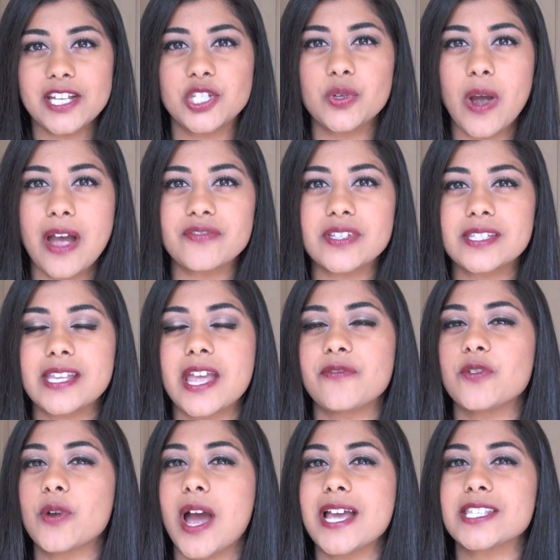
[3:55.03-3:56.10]
I do have to say
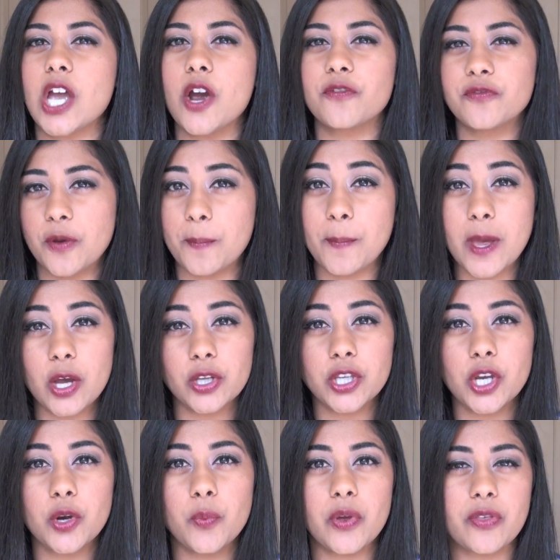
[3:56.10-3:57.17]
if you guys are
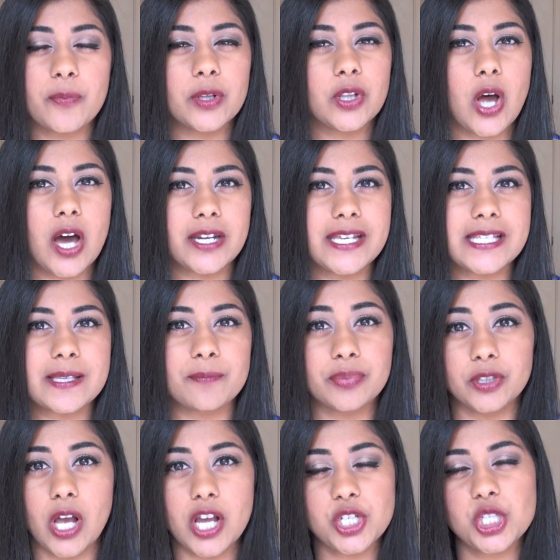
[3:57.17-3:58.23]
familiar with Milani's
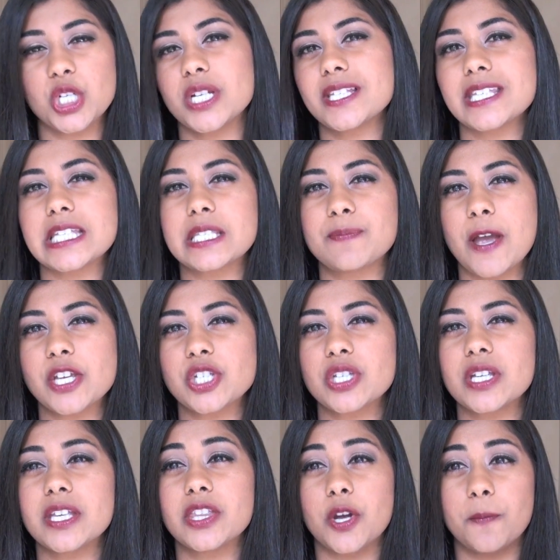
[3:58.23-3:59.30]
blushes,
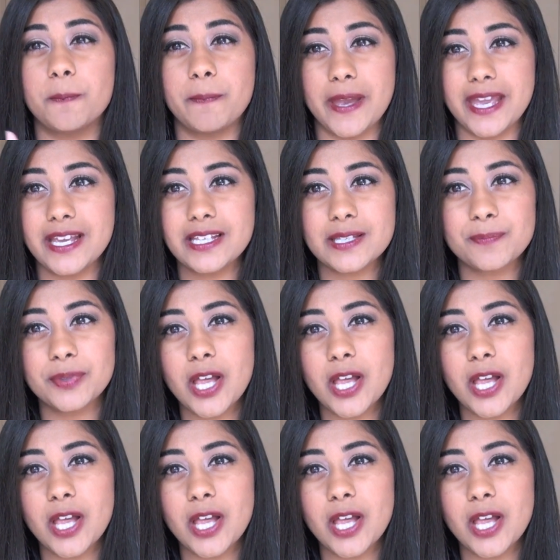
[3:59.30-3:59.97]
especially their baked